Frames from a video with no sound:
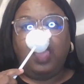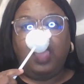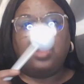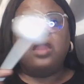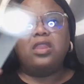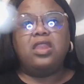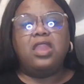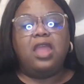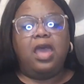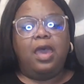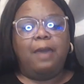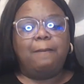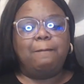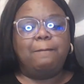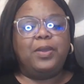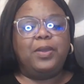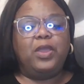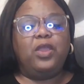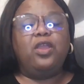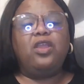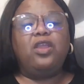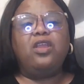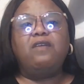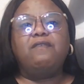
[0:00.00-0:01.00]

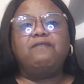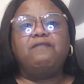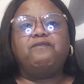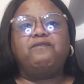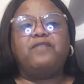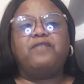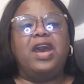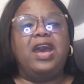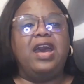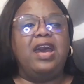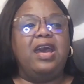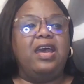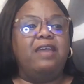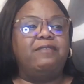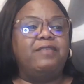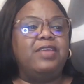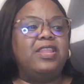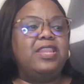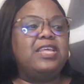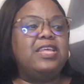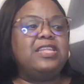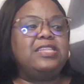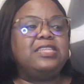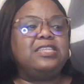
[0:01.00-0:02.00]
Number five,
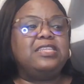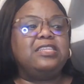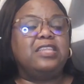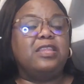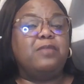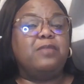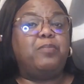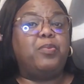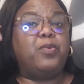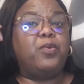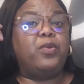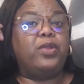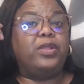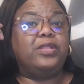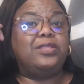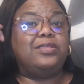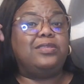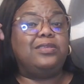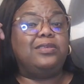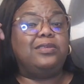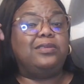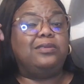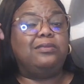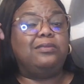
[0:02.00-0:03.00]
and this is important
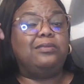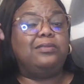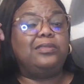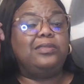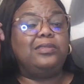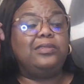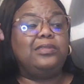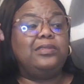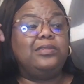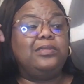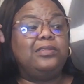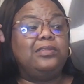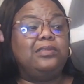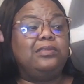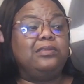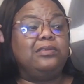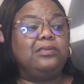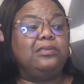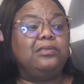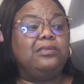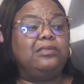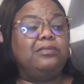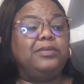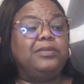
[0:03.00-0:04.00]
too.
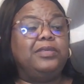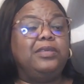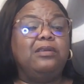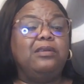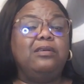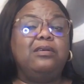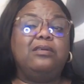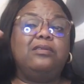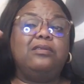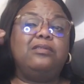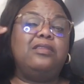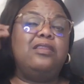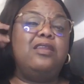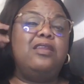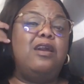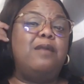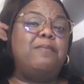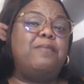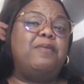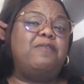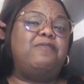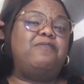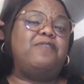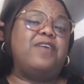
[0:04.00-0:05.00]
Excuse me, y'all.
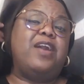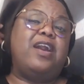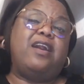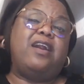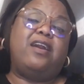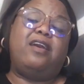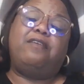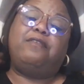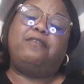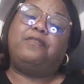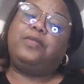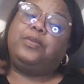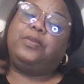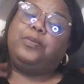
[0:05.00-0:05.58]
Number five.